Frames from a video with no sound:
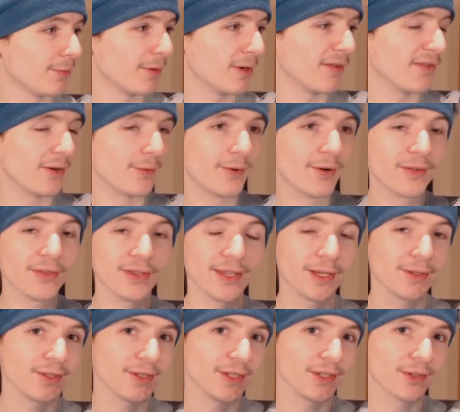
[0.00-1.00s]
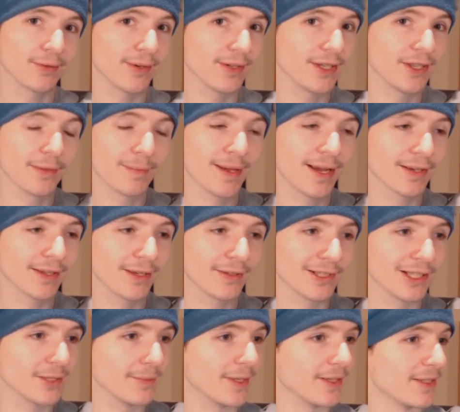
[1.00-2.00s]
it wherever I want. The LCD screen at the back there
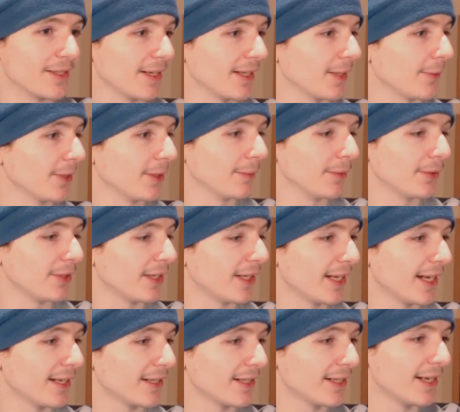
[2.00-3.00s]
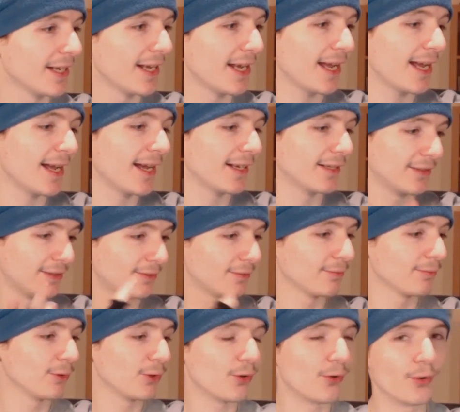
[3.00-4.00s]
tells me exactly what I'm looking at, and
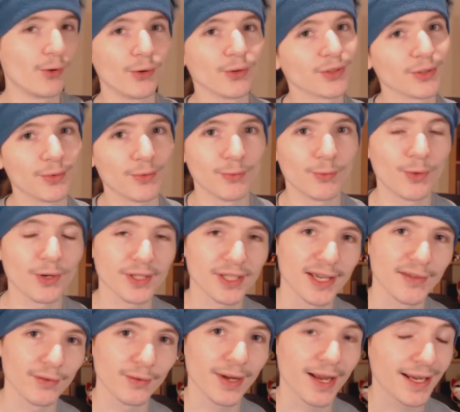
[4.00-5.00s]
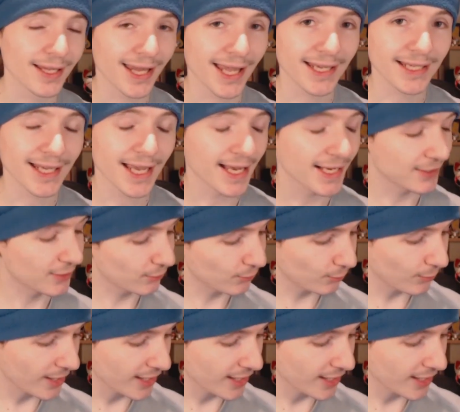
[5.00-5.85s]
record whatever I like as and